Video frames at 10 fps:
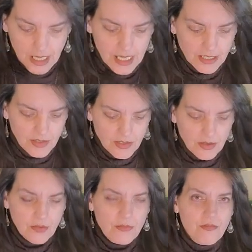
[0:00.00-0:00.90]
It's
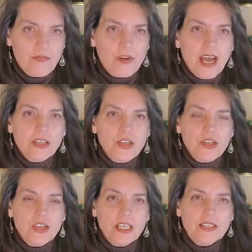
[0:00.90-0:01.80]

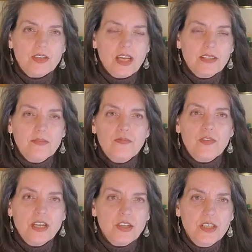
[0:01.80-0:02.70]
fresh. It's got some
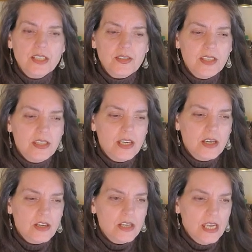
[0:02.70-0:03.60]
freshness in
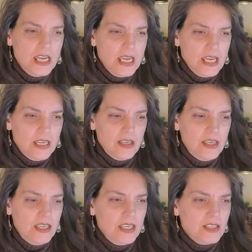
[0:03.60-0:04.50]
there.
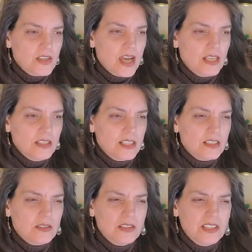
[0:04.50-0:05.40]
It's got a
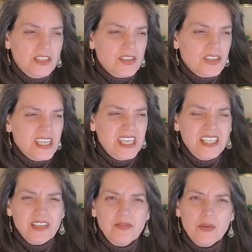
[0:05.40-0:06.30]
little, just a
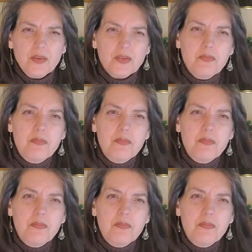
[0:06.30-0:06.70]
hint of almost